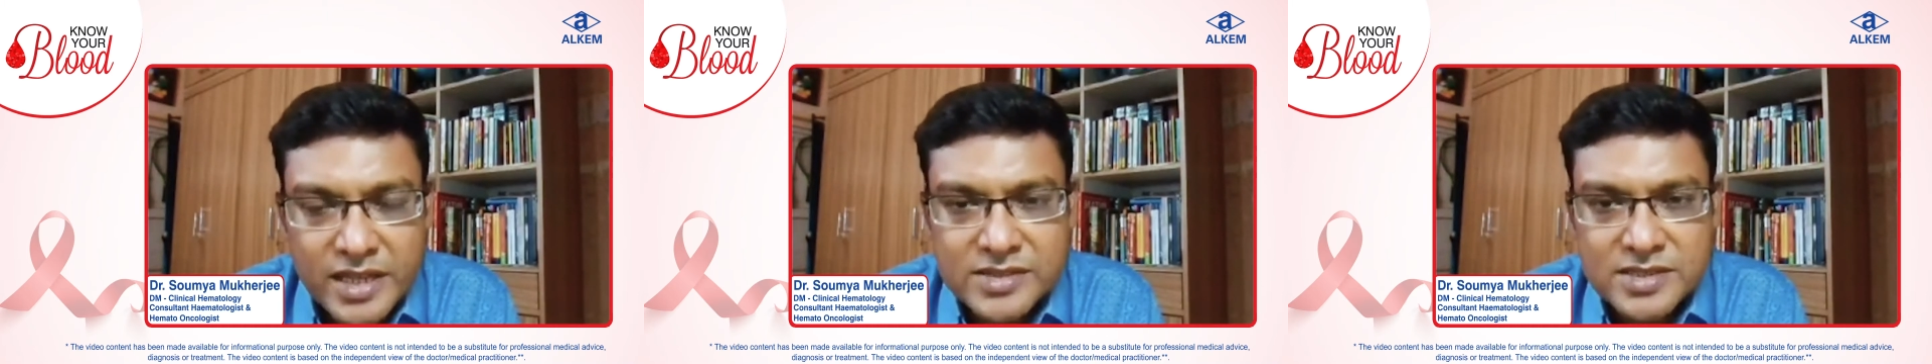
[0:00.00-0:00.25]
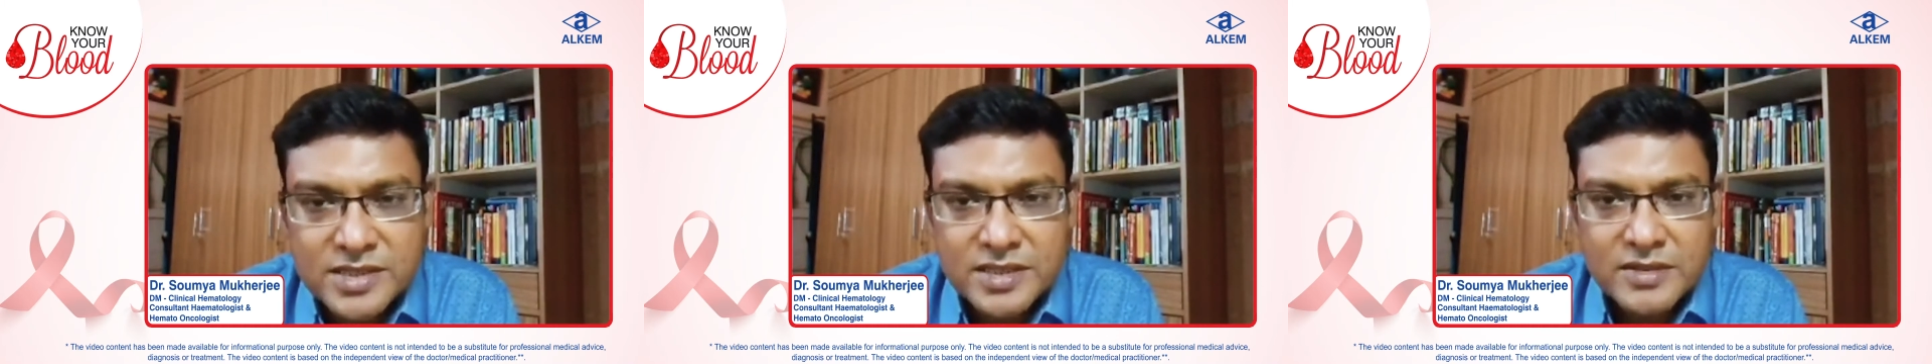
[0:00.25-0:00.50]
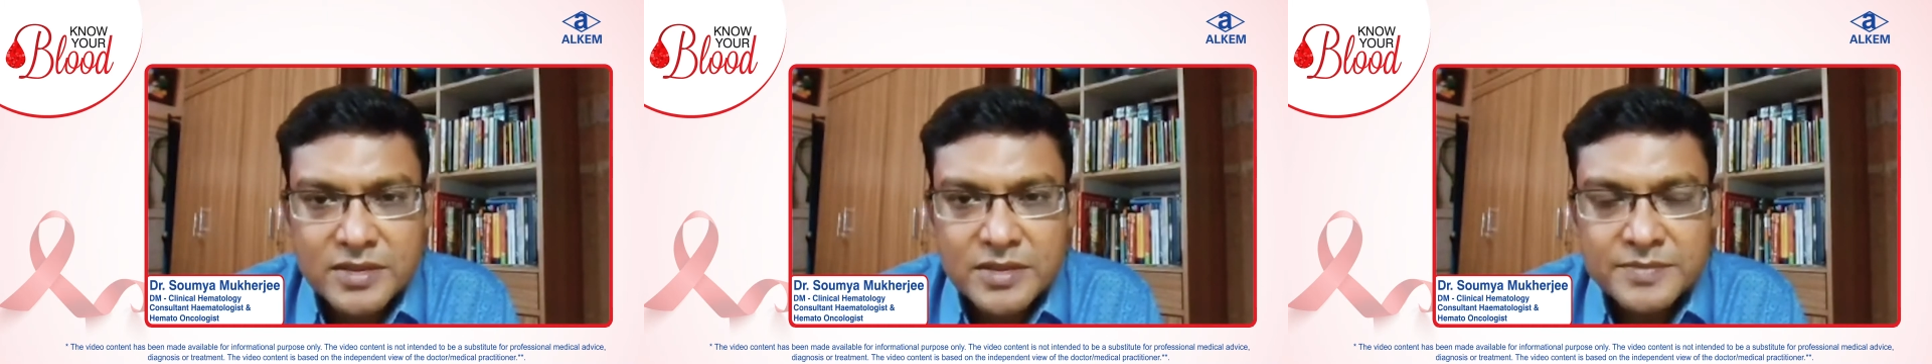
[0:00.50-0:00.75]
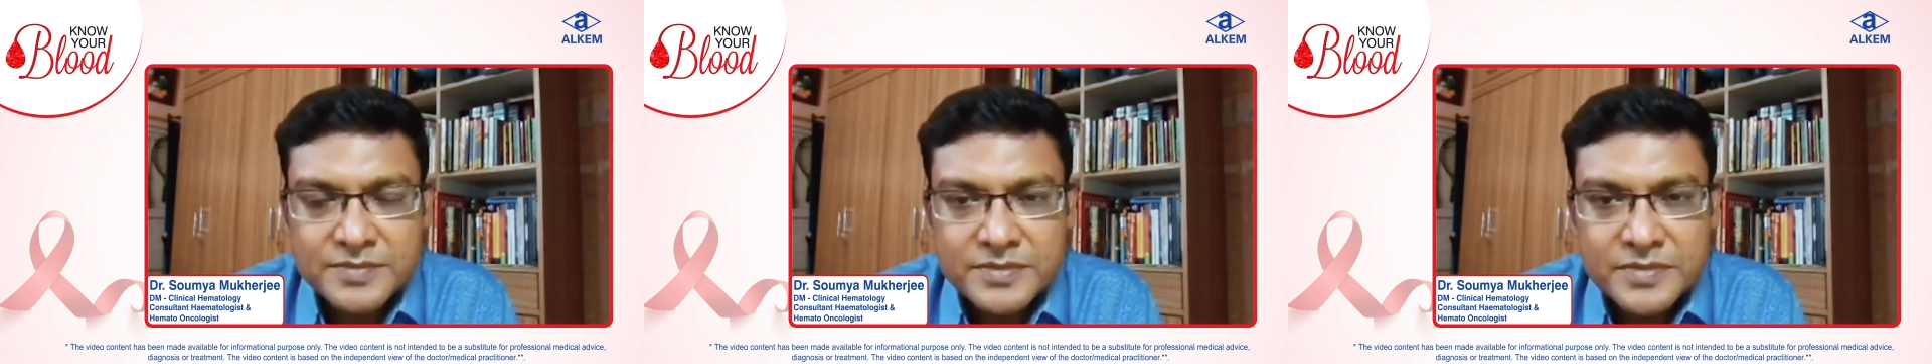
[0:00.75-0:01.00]
cancer
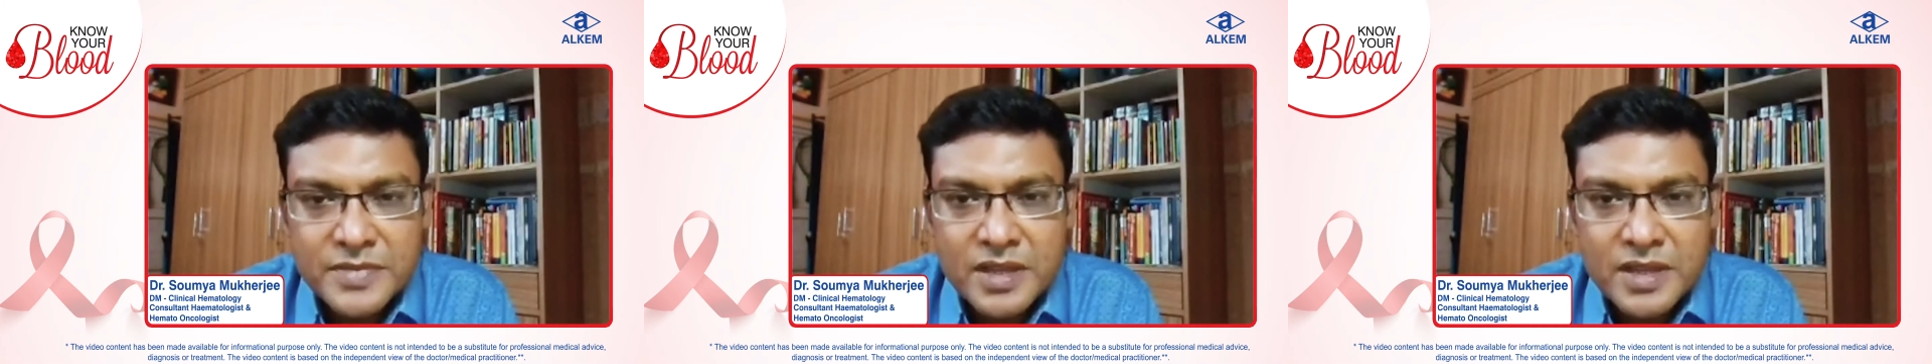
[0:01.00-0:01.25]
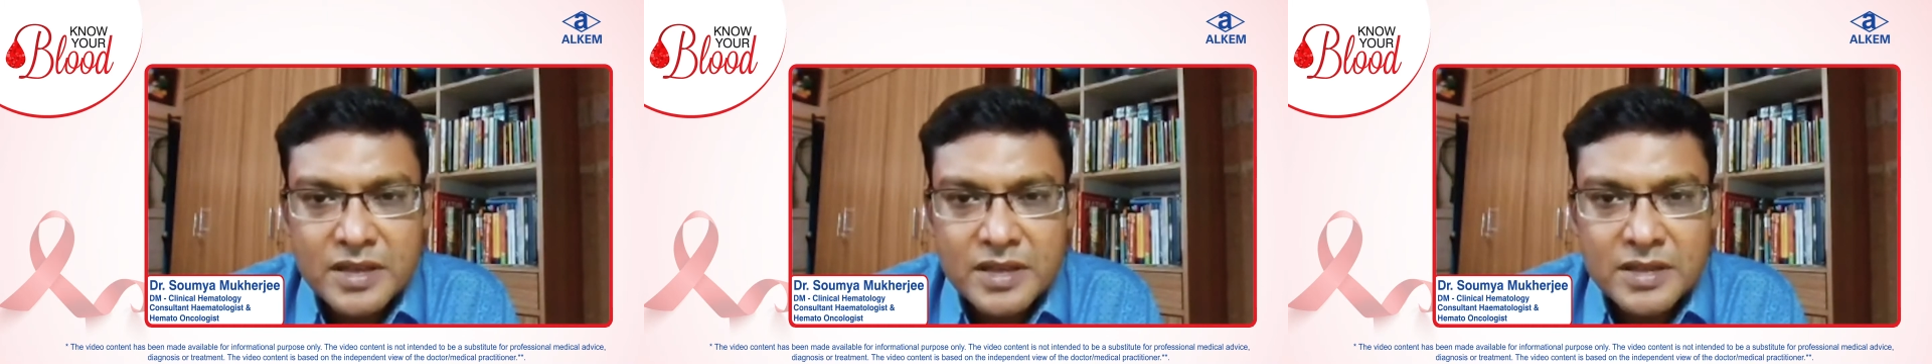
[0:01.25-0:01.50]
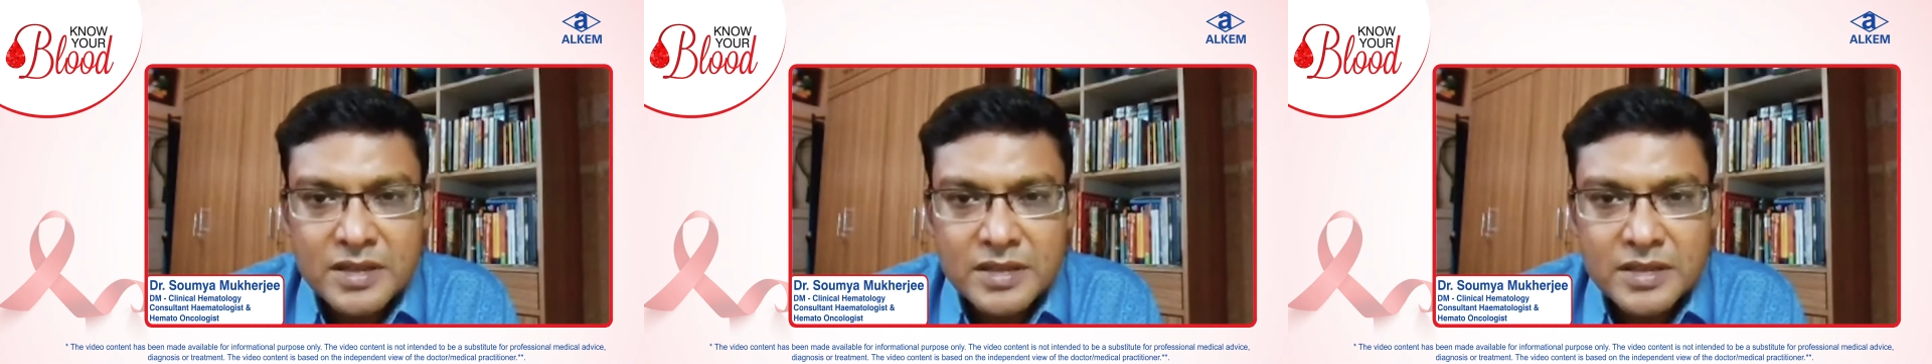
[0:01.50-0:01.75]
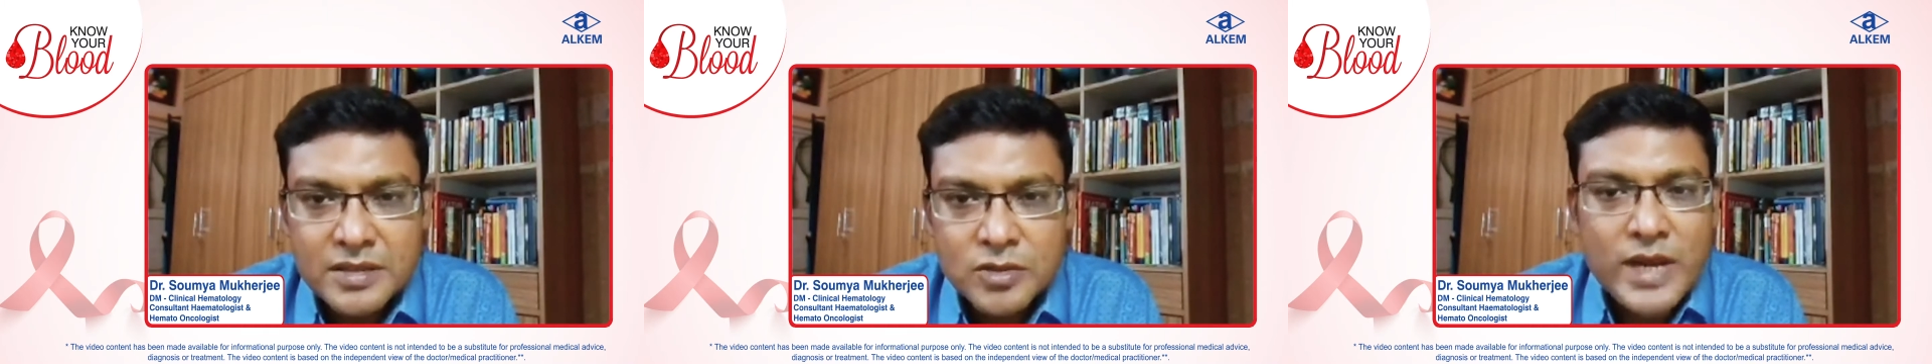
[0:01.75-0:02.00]

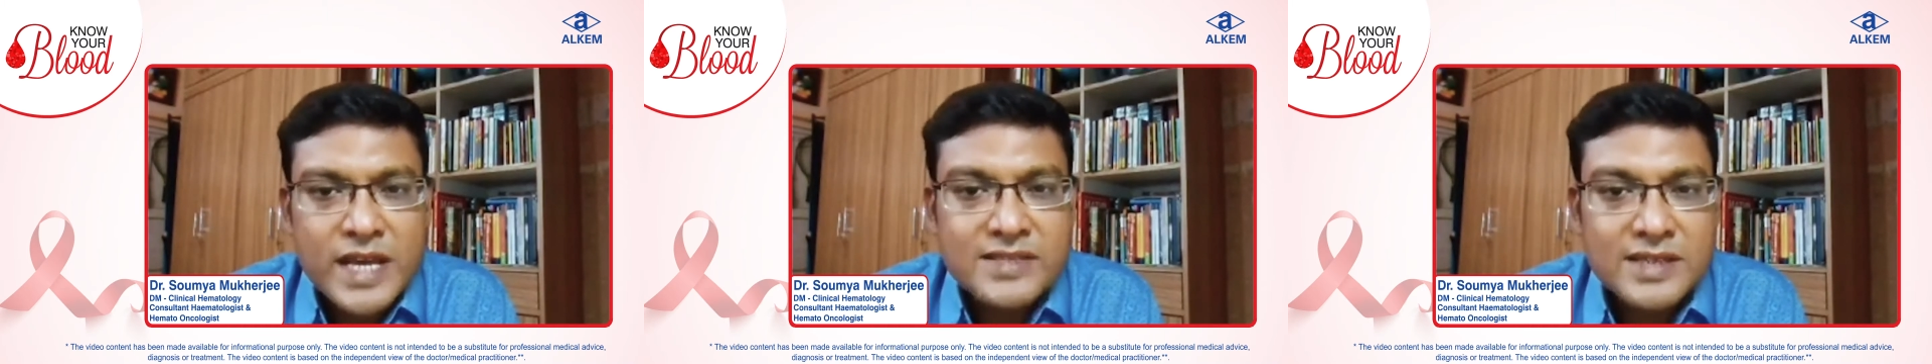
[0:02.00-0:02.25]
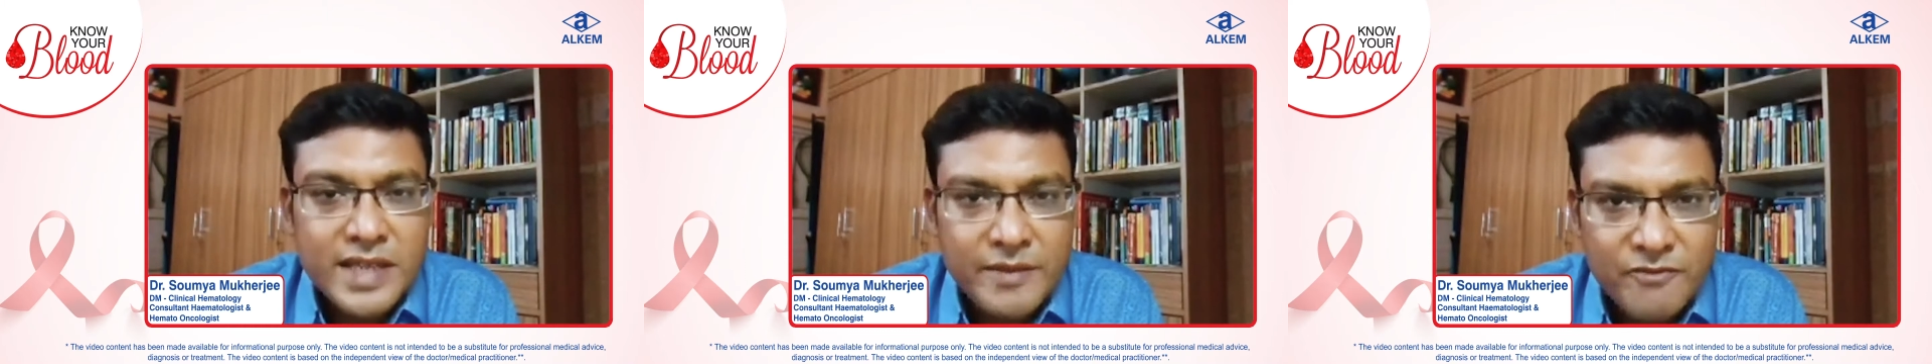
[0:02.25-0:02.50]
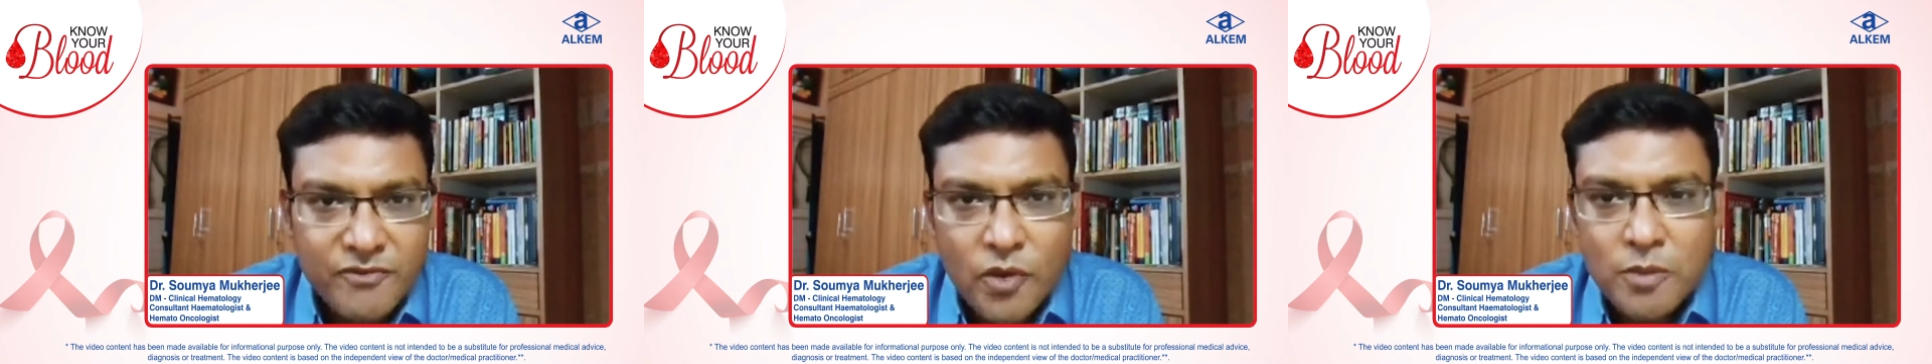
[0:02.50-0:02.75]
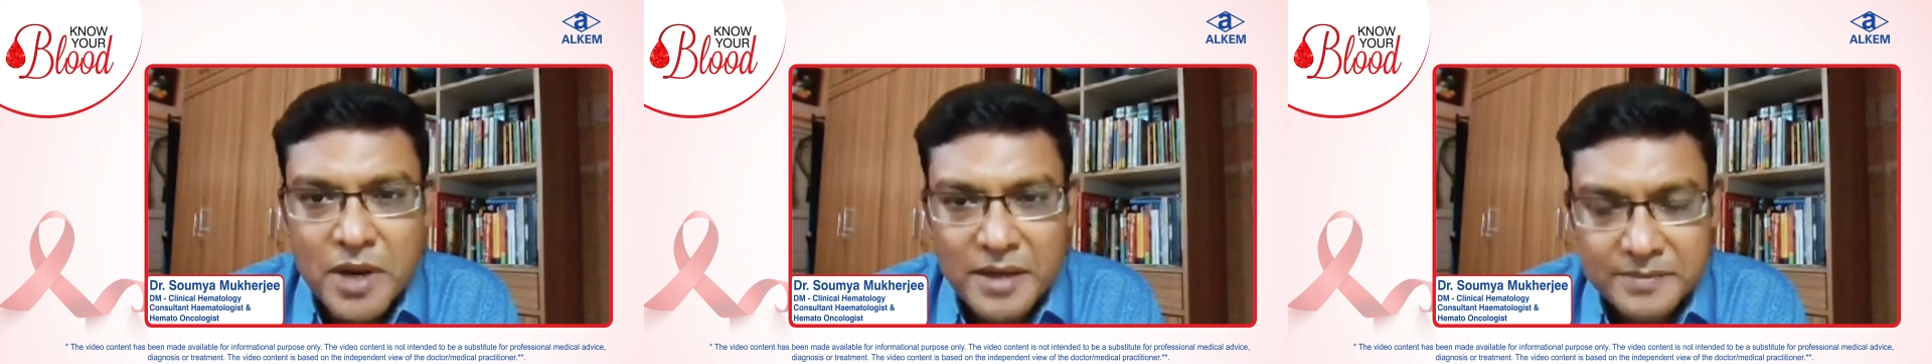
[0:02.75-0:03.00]
known as
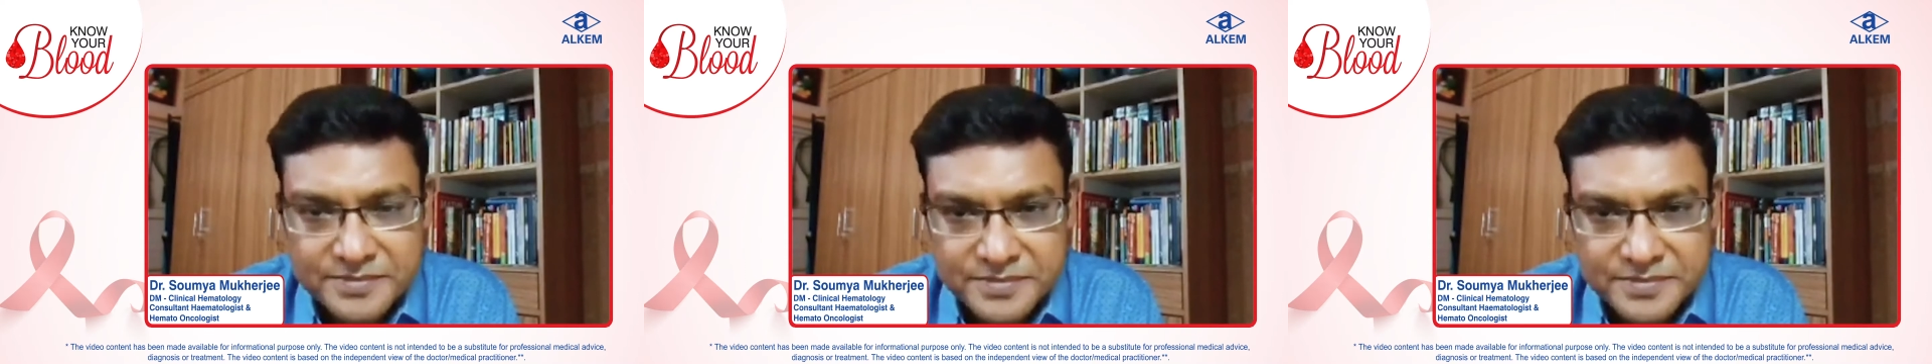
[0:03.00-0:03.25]
lymphoma.